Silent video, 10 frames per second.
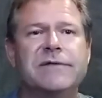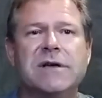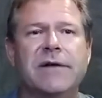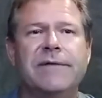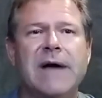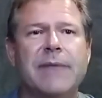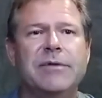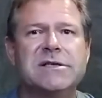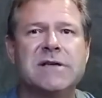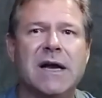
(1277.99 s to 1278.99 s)
He's got a
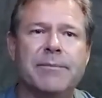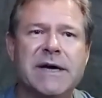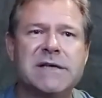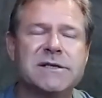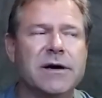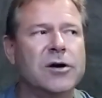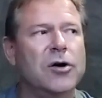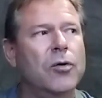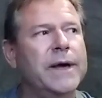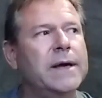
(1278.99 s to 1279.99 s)
fabulous kind of mix there
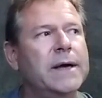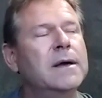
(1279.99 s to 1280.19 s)
going.